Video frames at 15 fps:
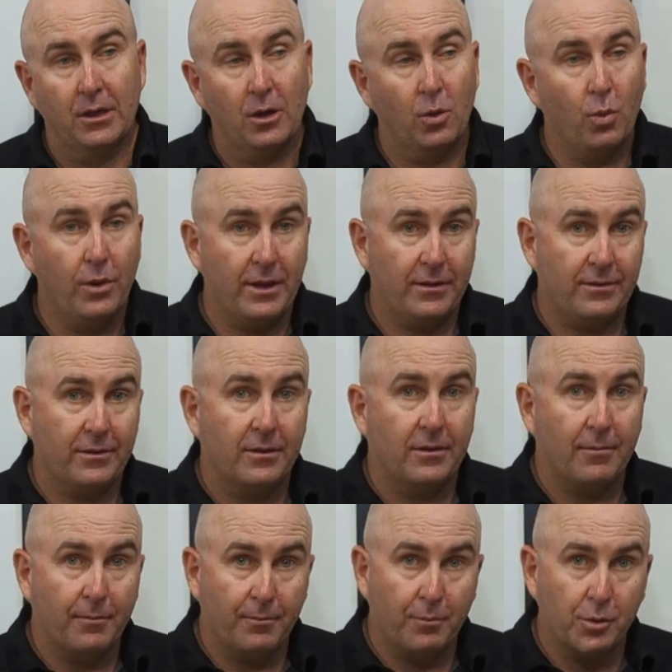with
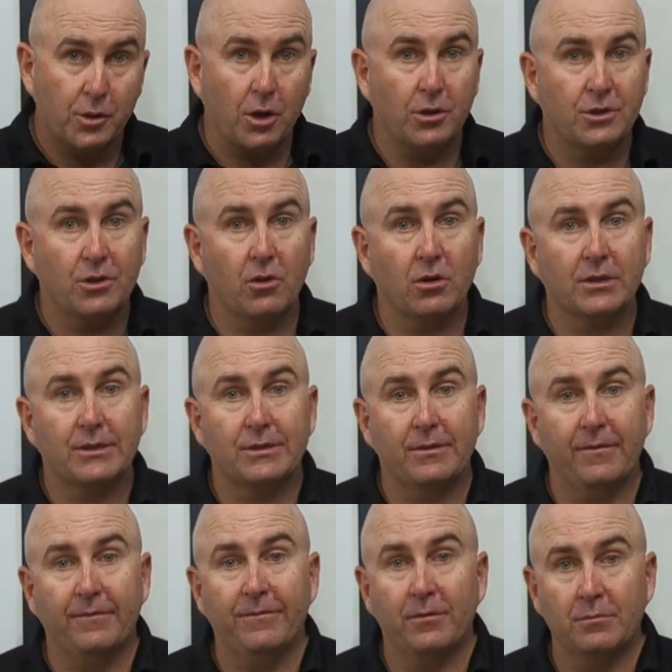Protox
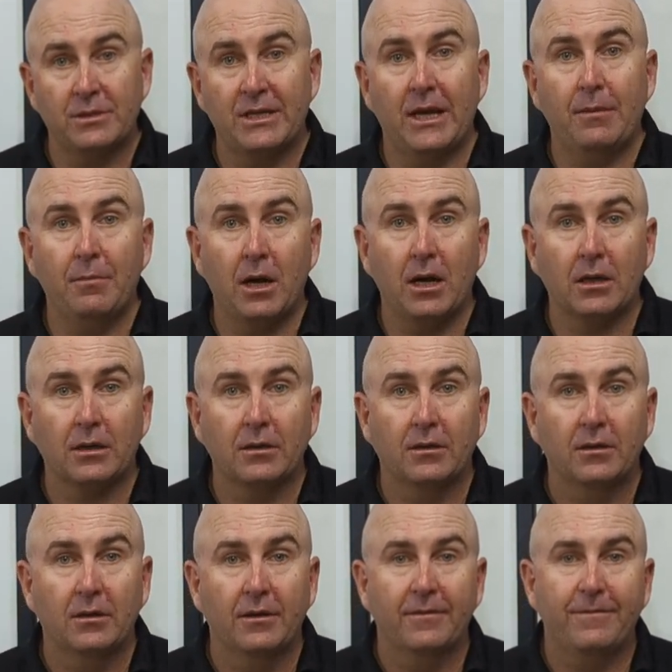from Denmark.
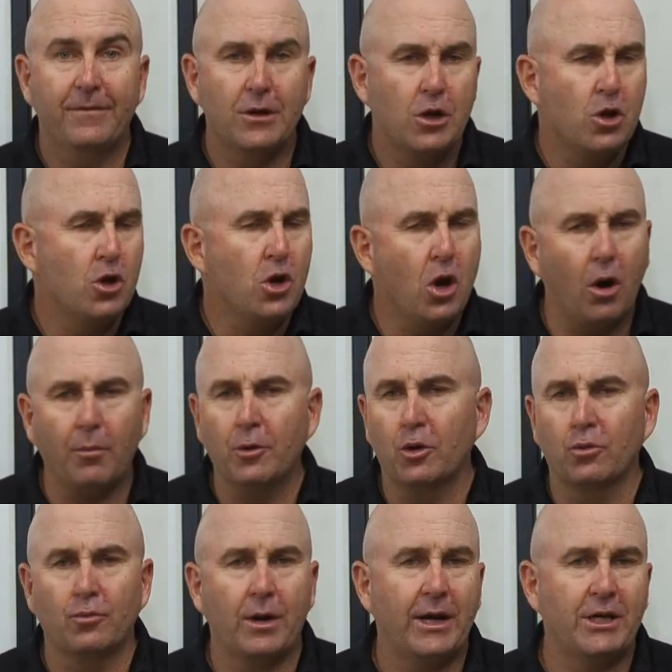Phenomenal
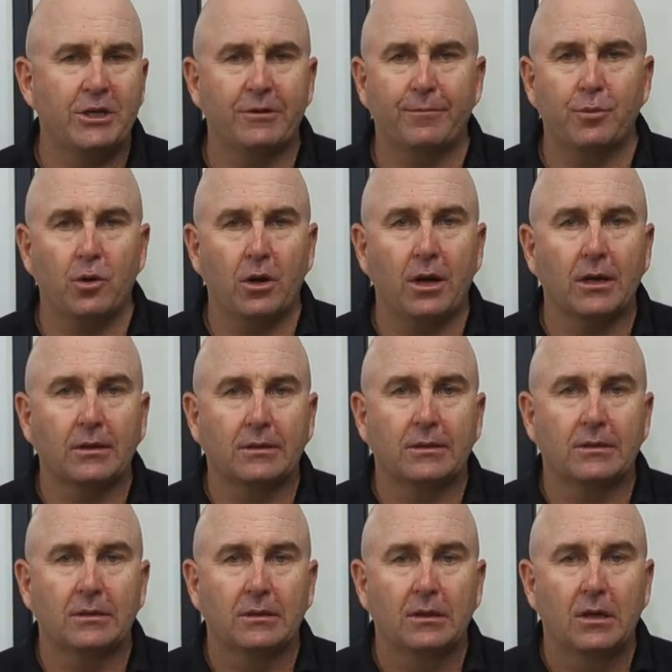range of
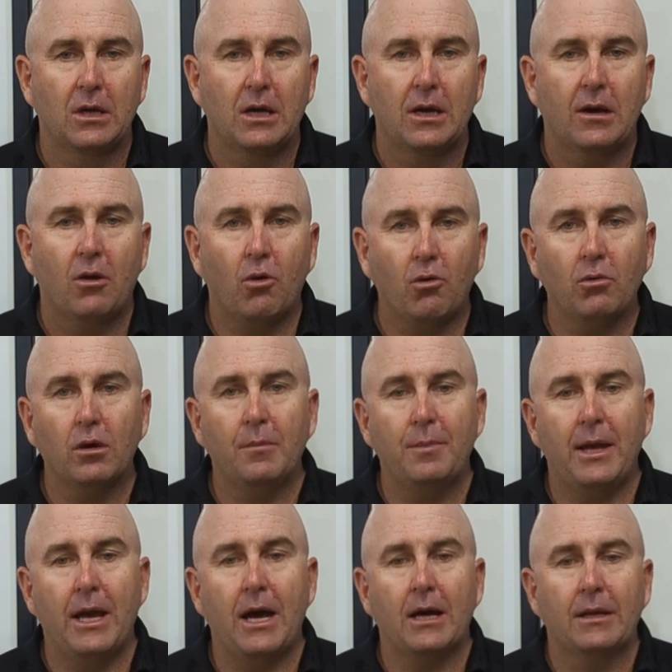products. All
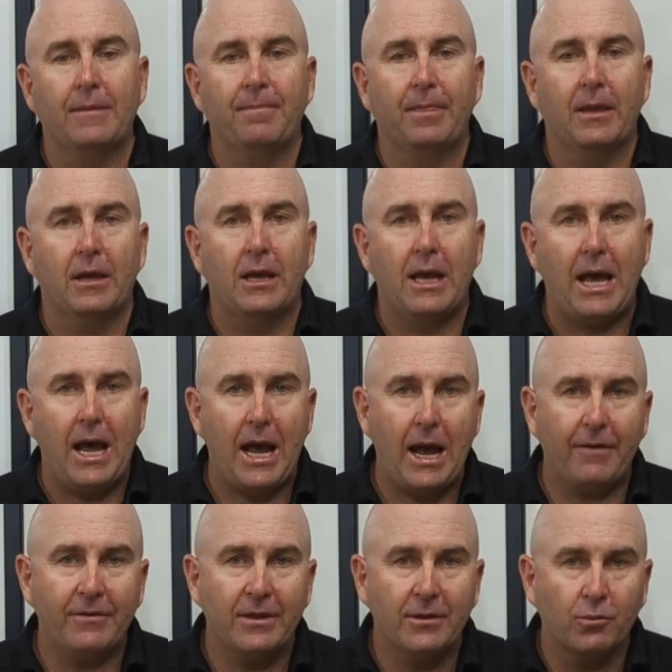about
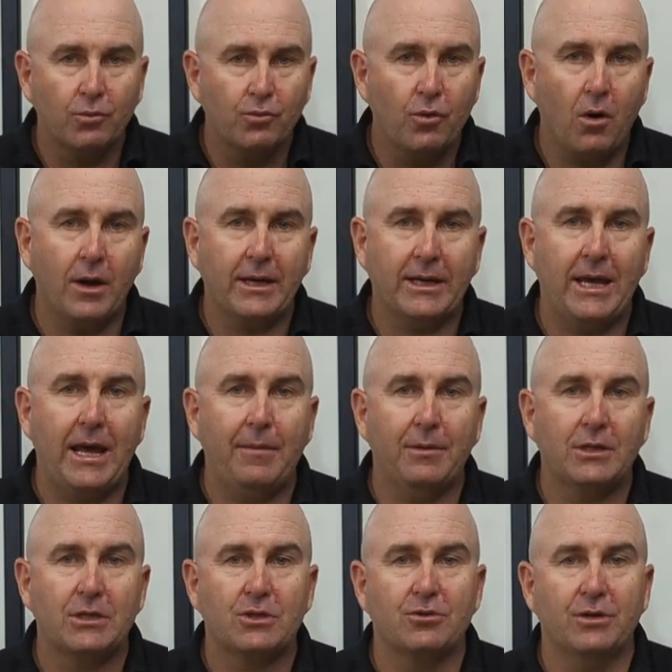having the right
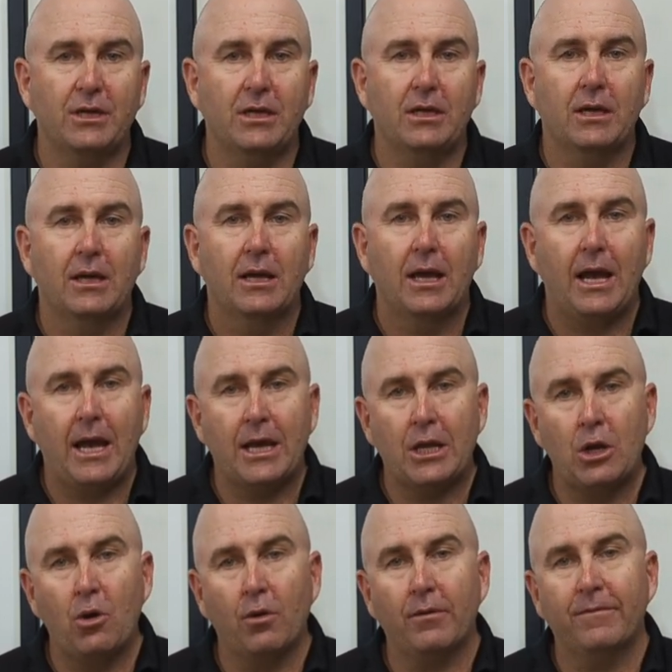chemistry and
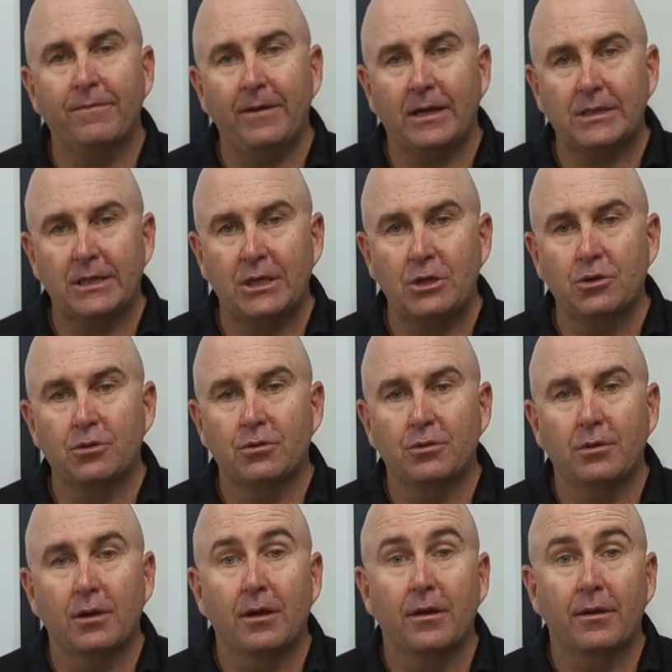not affecting you,
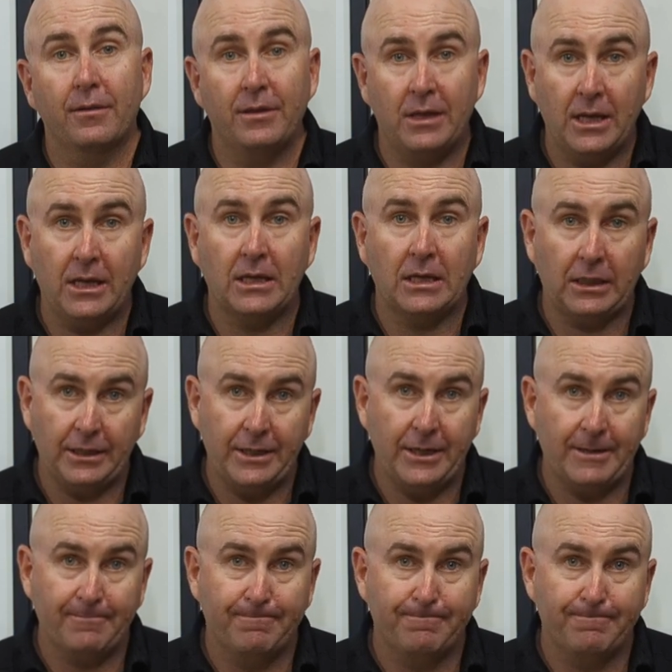the end cleaner.